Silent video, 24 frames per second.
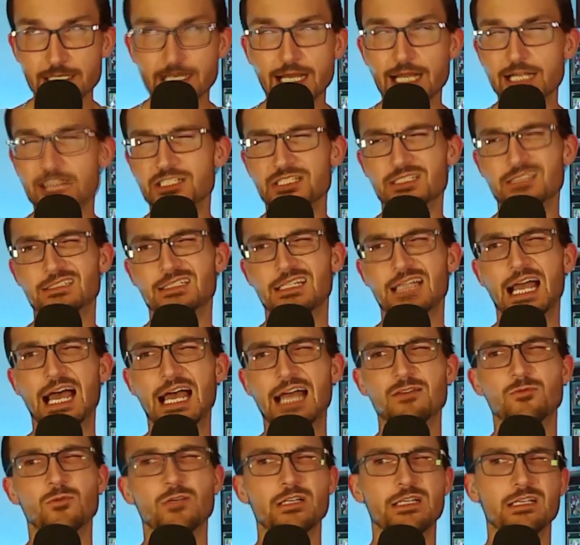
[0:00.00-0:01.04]
I just
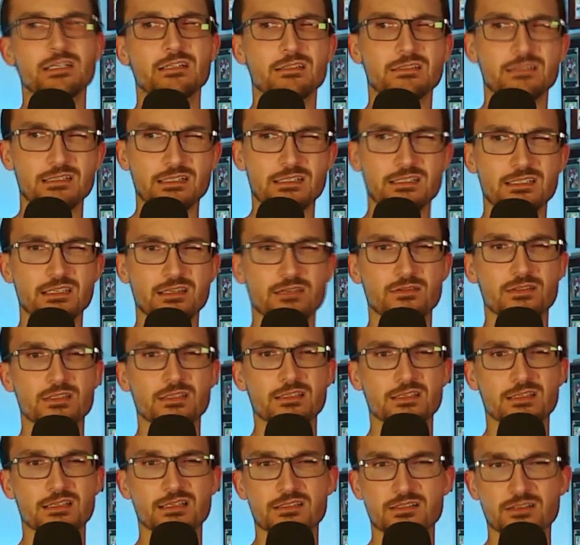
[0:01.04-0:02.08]
kind of want to hear his
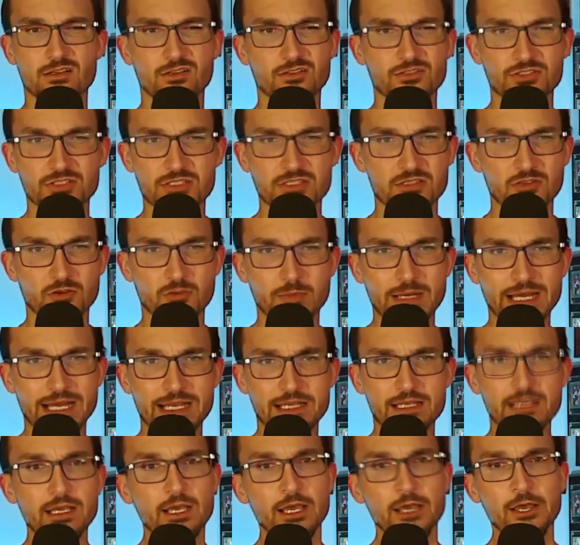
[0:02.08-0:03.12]
excuses, because they're all just so
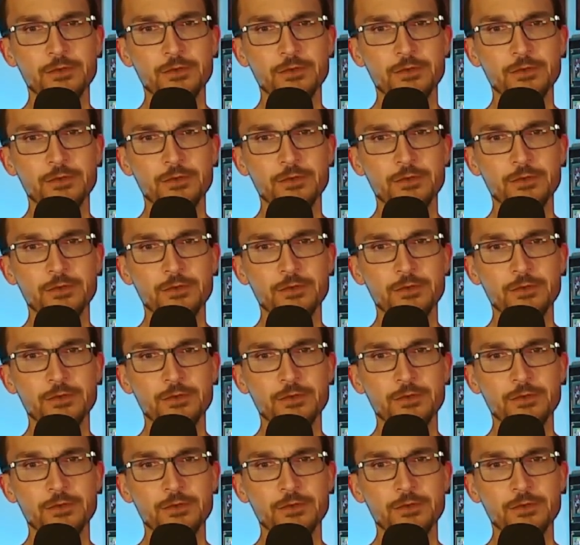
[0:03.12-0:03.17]
bad.